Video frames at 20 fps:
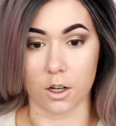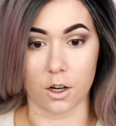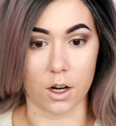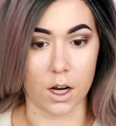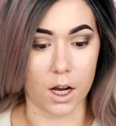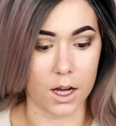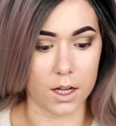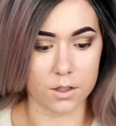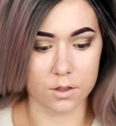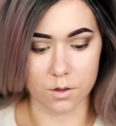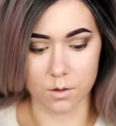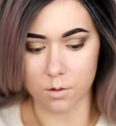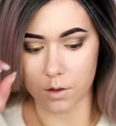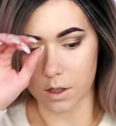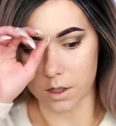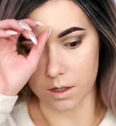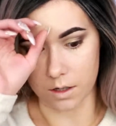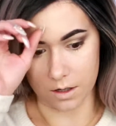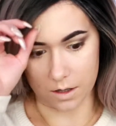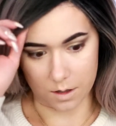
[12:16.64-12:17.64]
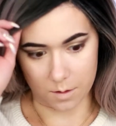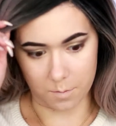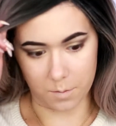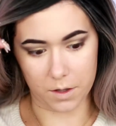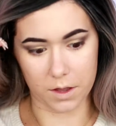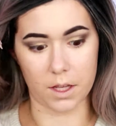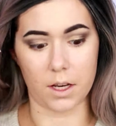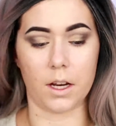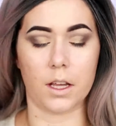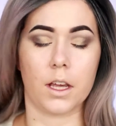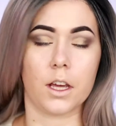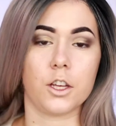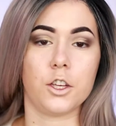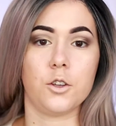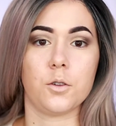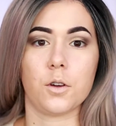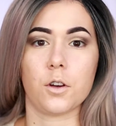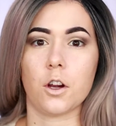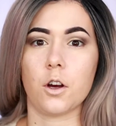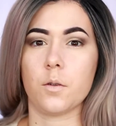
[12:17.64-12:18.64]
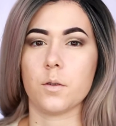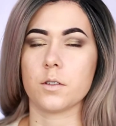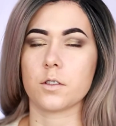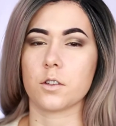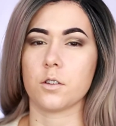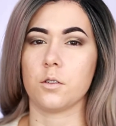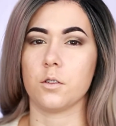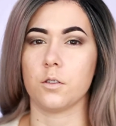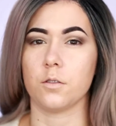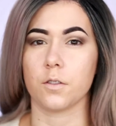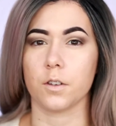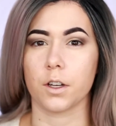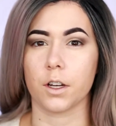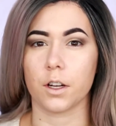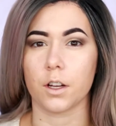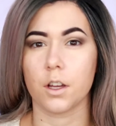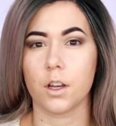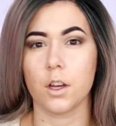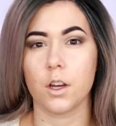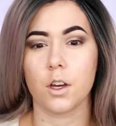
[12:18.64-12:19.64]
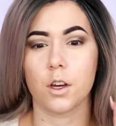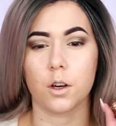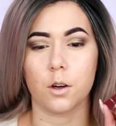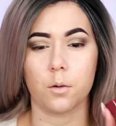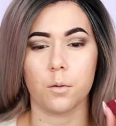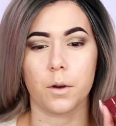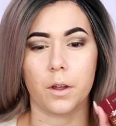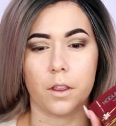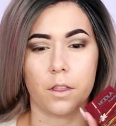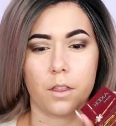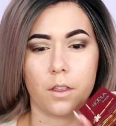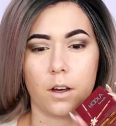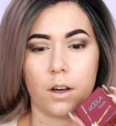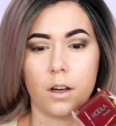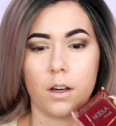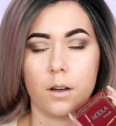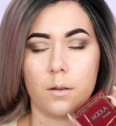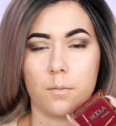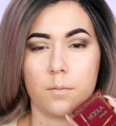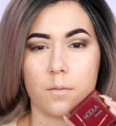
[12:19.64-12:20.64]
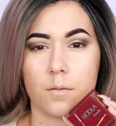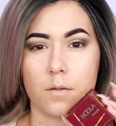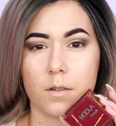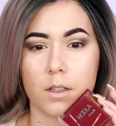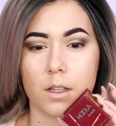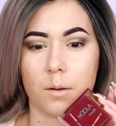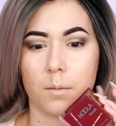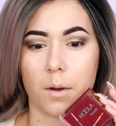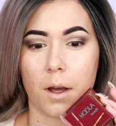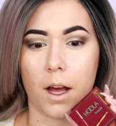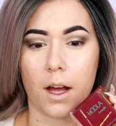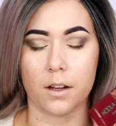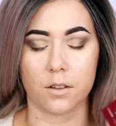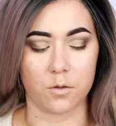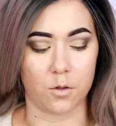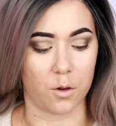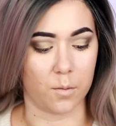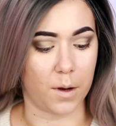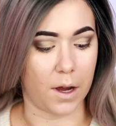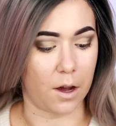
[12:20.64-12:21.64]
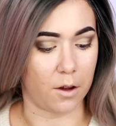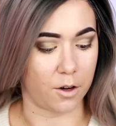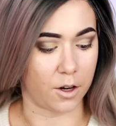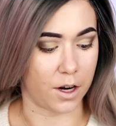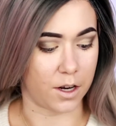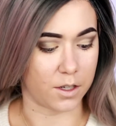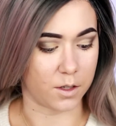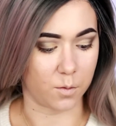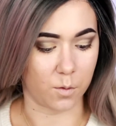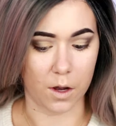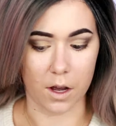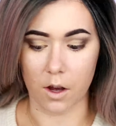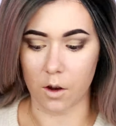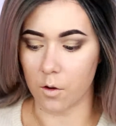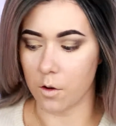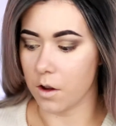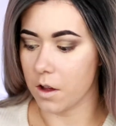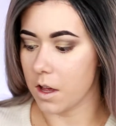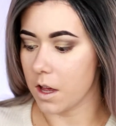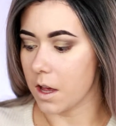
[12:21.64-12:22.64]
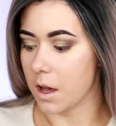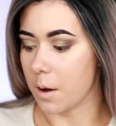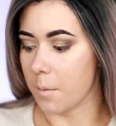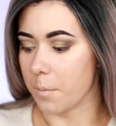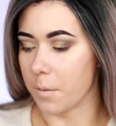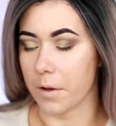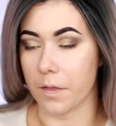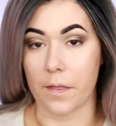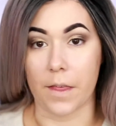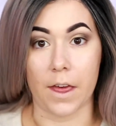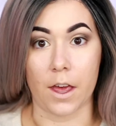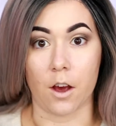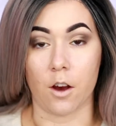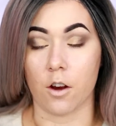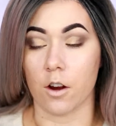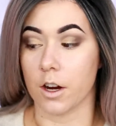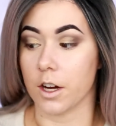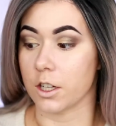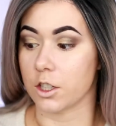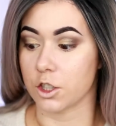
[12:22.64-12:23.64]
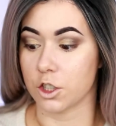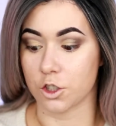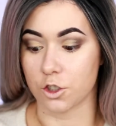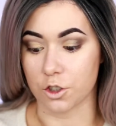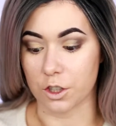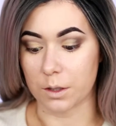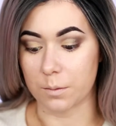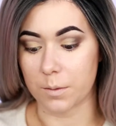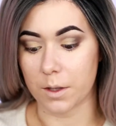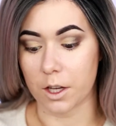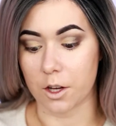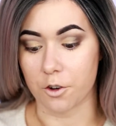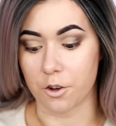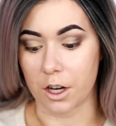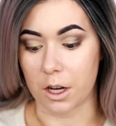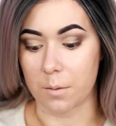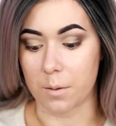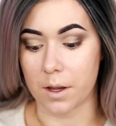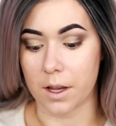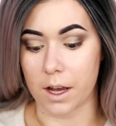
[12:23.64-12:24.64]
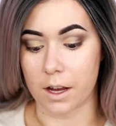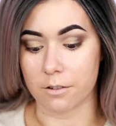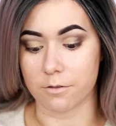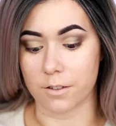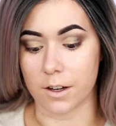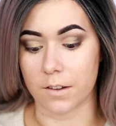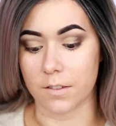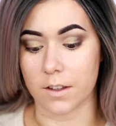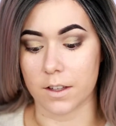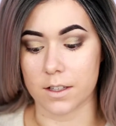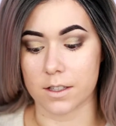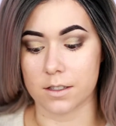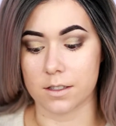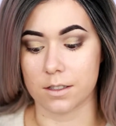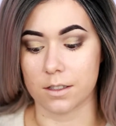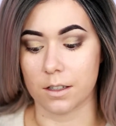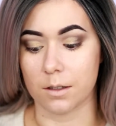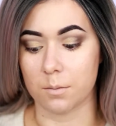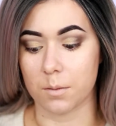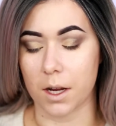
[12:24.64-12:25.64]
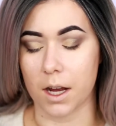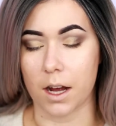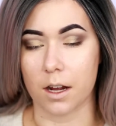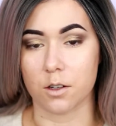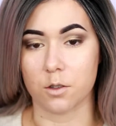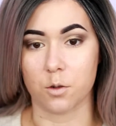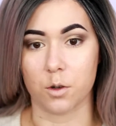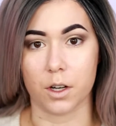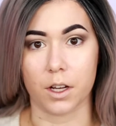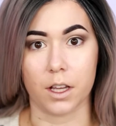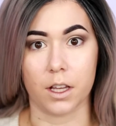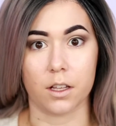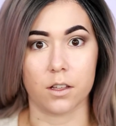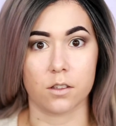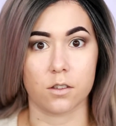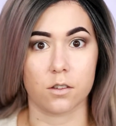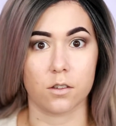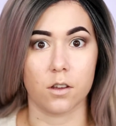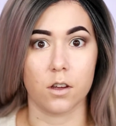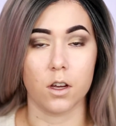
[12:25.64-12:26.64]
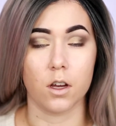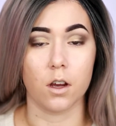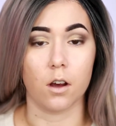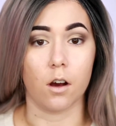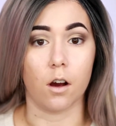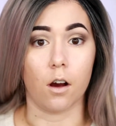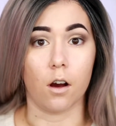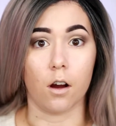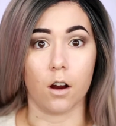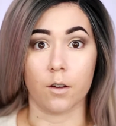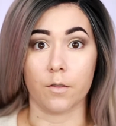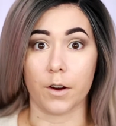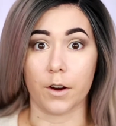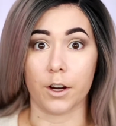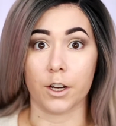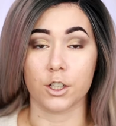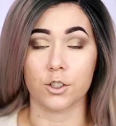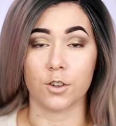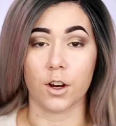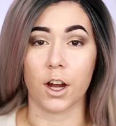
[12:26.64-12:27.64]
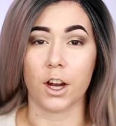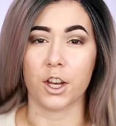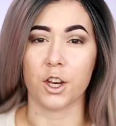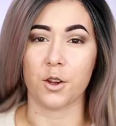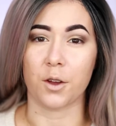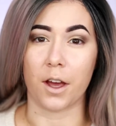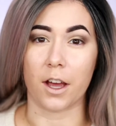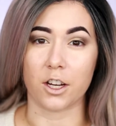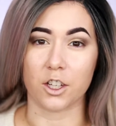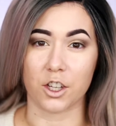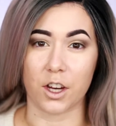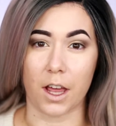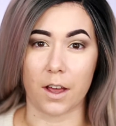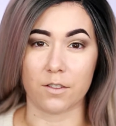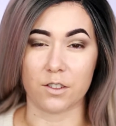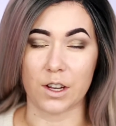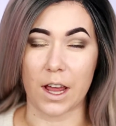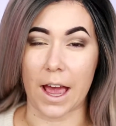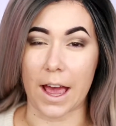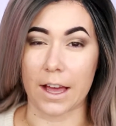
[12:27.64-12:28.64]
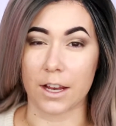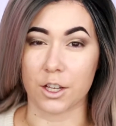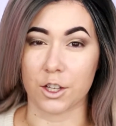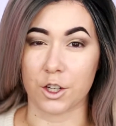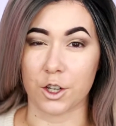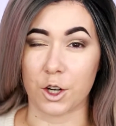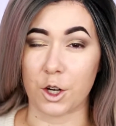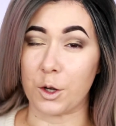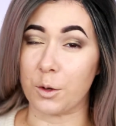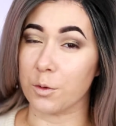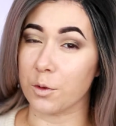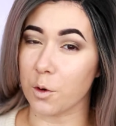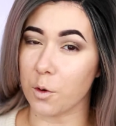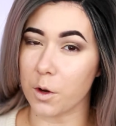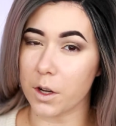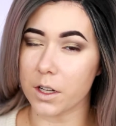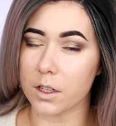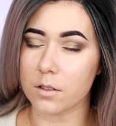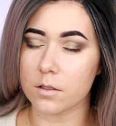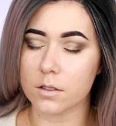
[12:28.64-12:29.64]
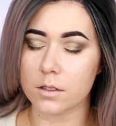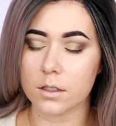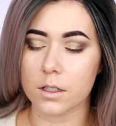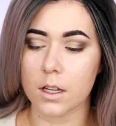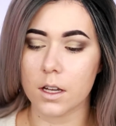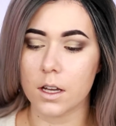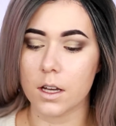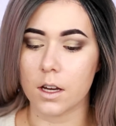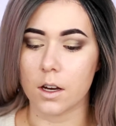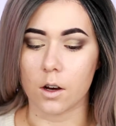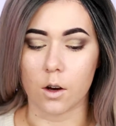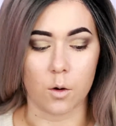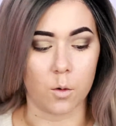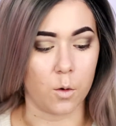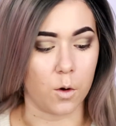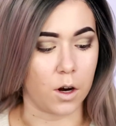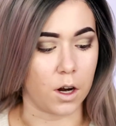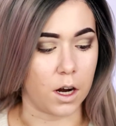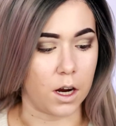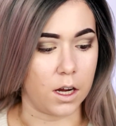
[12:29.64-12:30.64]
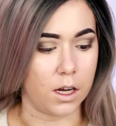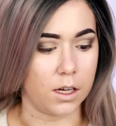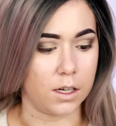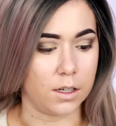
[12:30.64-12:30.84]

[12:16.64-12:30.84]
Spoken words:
contour. But then again, you can always go over it with some contour powder as well, but they are extremely creamy. I find that some contour kits are very dry and you actually have to add your own oils or